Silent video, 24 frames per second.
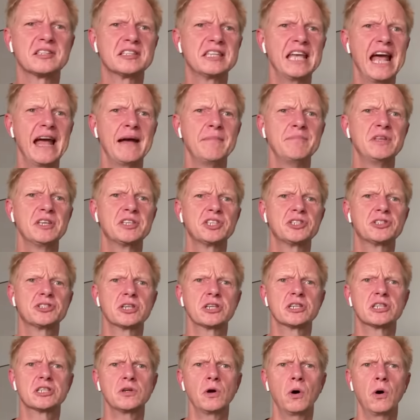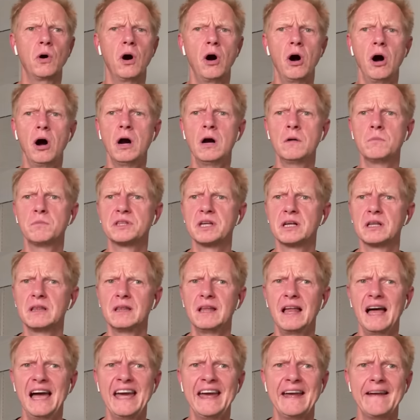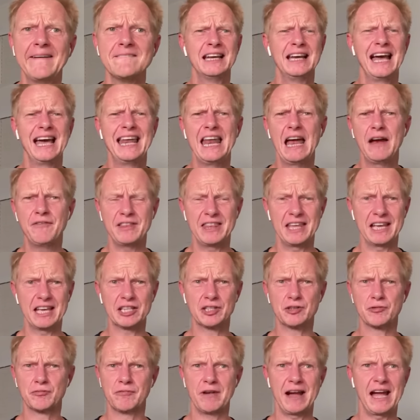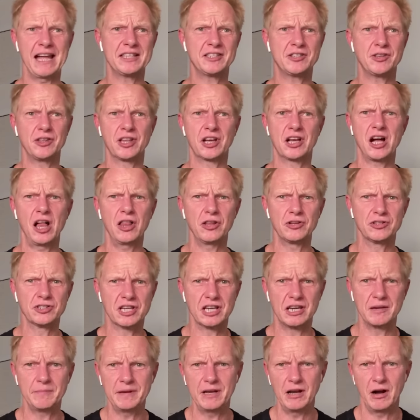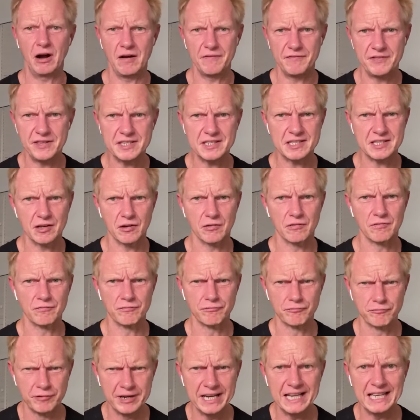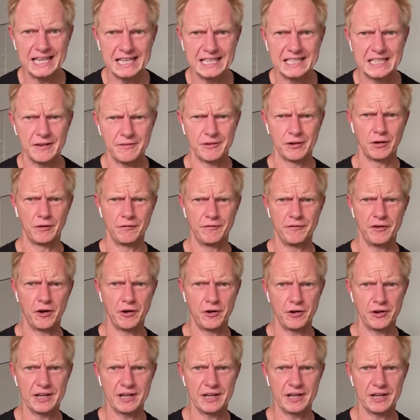Sam, this is just so hard with the light and everything is red, so the color's gonna be off. This is a really difficult photo to